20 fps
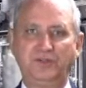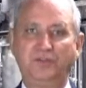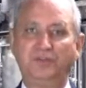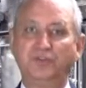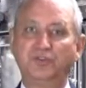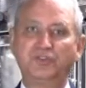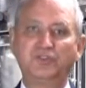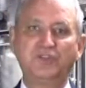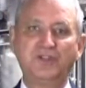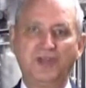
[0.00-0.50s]
If
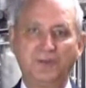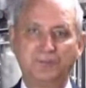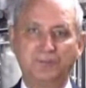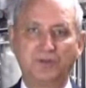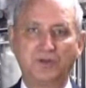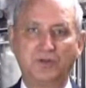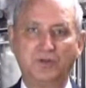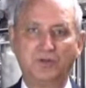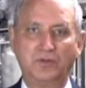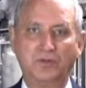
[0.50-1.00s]
you're
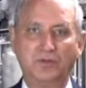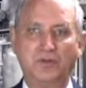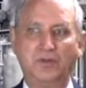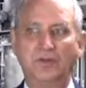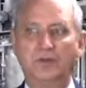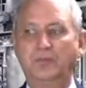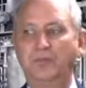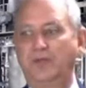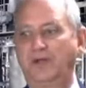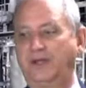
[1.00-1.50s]
skeptical,
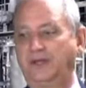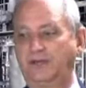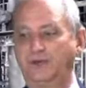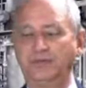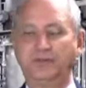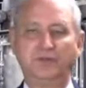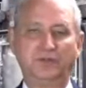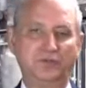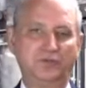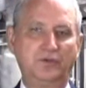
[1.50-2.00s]
my
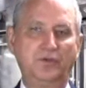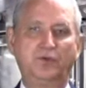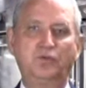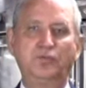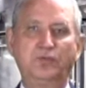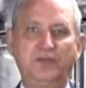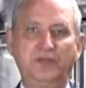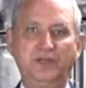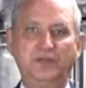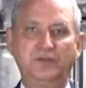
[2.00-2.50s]
goodness, go
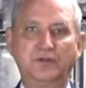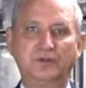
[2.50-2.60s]
read.